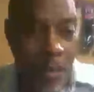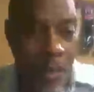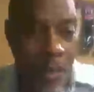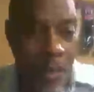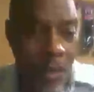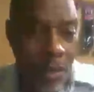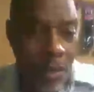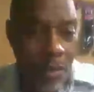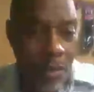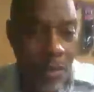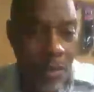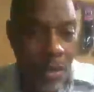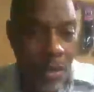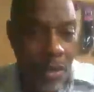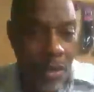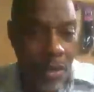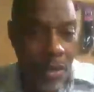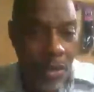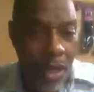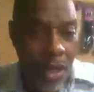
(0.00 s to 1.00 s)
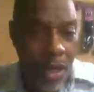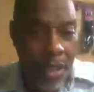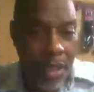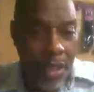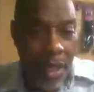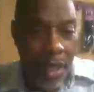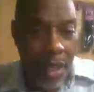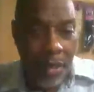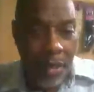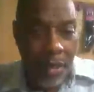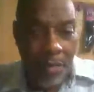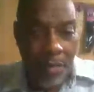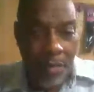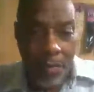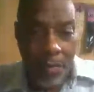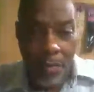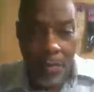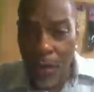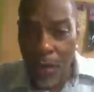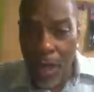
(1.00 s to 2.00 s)
I'm you guys
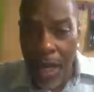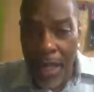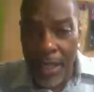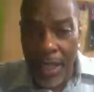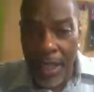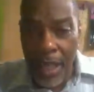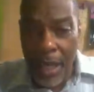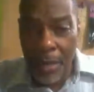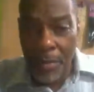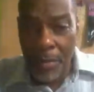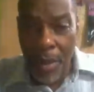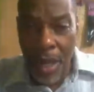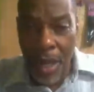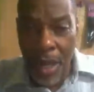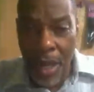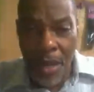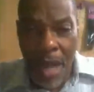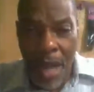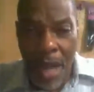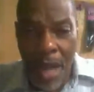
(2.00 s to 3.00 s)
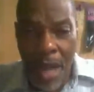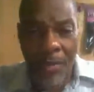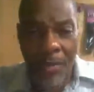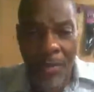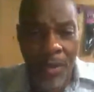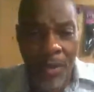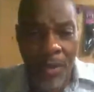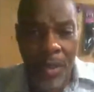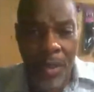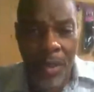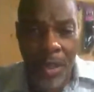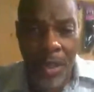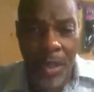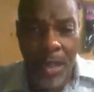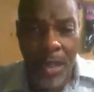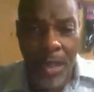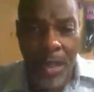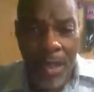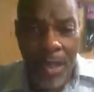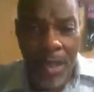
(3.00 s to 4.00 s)
can't pay. You have
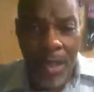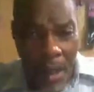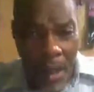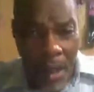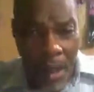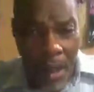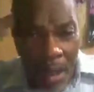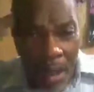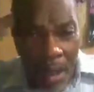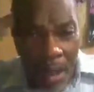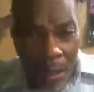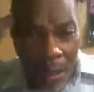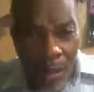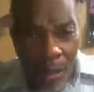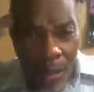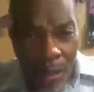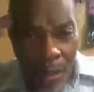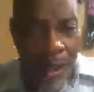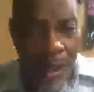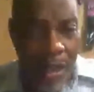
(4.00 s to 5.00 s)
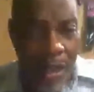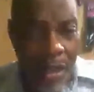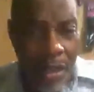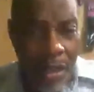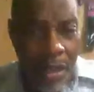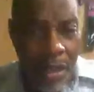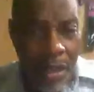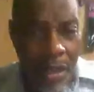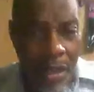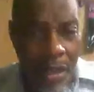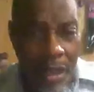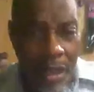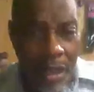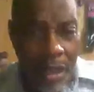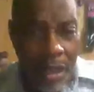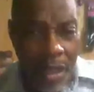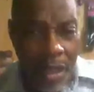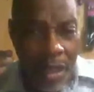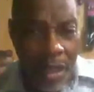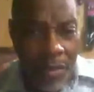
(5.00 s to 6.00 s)
a mental
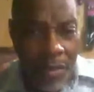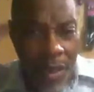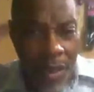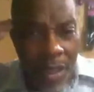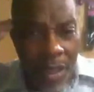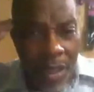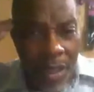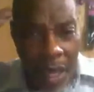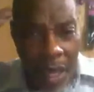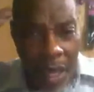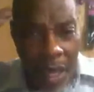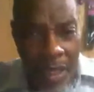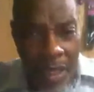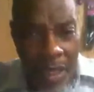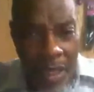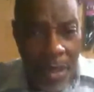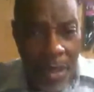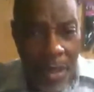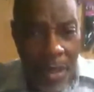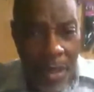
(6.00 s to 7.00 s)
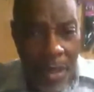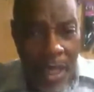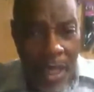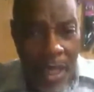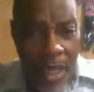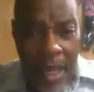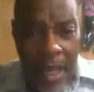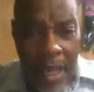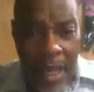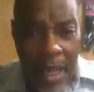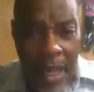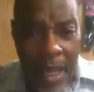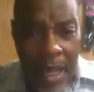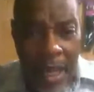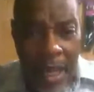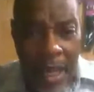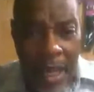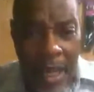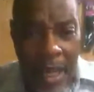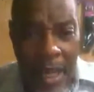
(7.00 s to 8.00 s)
defense mechanism that says I
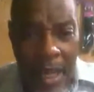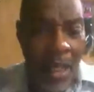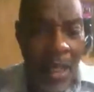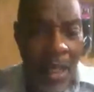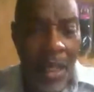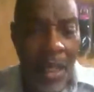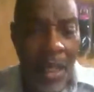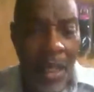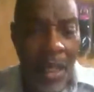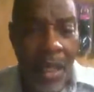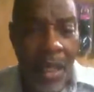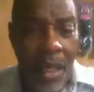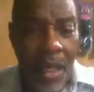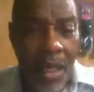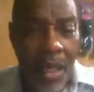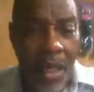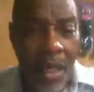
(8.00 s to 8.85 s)
can't pay money.